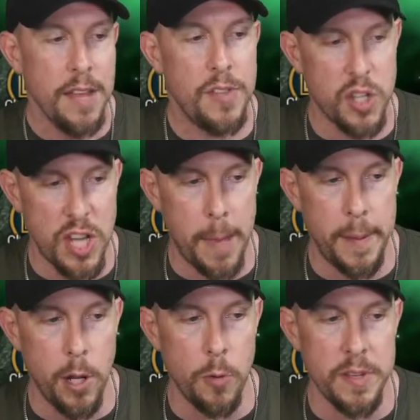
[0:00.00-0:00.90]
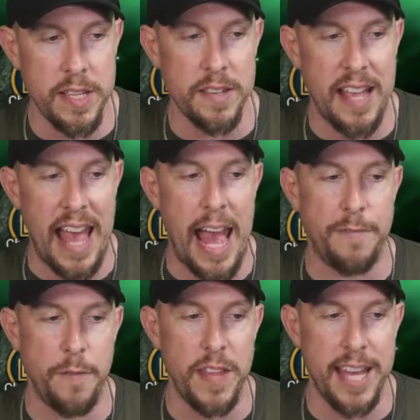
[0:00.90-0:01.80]
This champion only receives
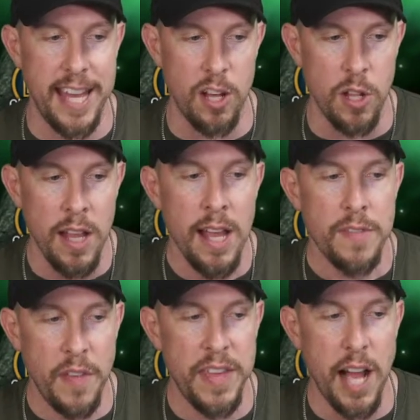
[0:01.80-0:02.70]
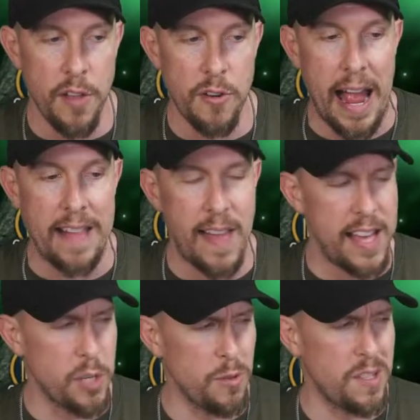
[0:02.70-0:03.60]
half of the heal that the other
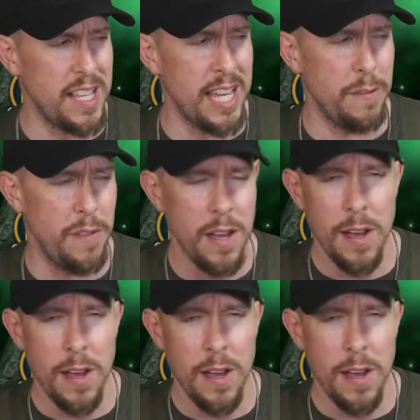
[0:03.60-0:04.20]
allies receive.